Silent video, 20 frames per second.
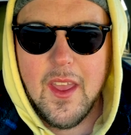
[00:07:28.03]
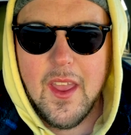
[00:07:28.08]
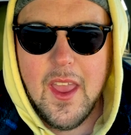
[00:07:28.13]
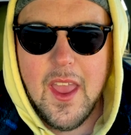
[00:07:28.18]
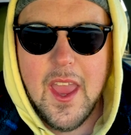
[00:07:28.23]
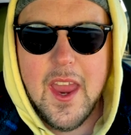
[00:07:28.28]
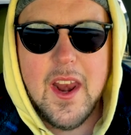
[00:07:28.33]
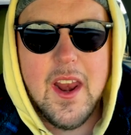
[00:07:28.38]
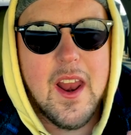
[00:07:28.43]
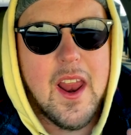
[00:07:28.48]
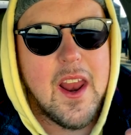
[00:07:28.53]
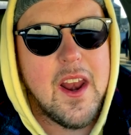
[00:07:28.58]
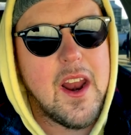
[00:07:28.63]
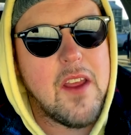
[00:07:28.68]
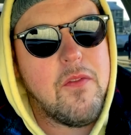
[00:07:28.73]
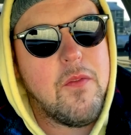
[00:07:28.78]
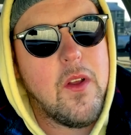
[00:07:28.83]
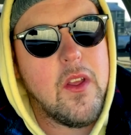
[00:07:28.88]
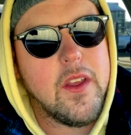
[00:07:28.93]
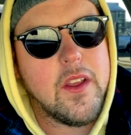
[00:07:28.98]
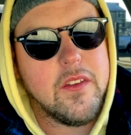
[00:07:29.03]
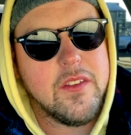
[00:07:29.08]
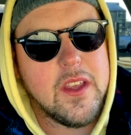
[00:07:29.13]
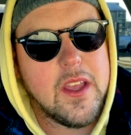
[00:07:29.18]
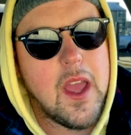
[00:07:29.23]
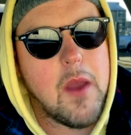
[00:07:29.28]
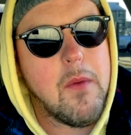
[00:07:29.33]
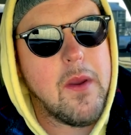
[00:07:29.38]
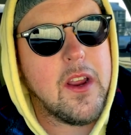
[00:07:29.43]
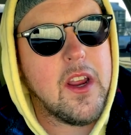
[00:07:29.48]
and I felt like I was like,
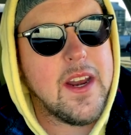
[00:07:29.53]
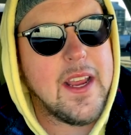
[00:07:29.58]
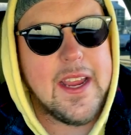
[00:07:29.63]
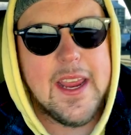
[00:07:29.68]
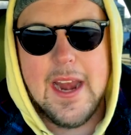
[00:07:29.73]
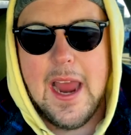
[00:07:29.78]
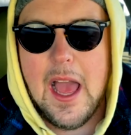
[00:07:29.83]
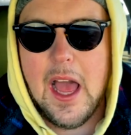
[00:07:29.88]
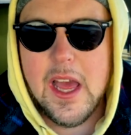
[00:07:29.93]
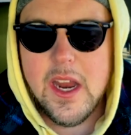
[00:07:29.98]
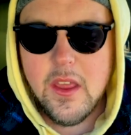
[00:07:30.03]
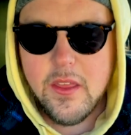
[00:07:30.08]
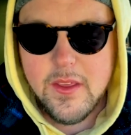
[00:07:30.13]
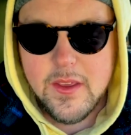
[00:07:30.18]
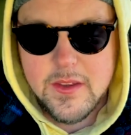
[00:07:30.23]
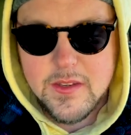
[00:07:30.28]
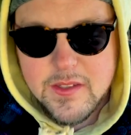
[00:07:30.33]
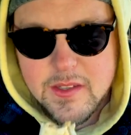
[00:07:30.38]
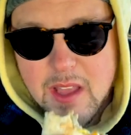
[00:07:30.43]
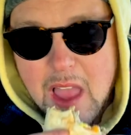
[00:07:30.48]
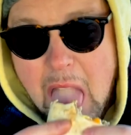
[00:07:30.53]
am I gonna get out of this?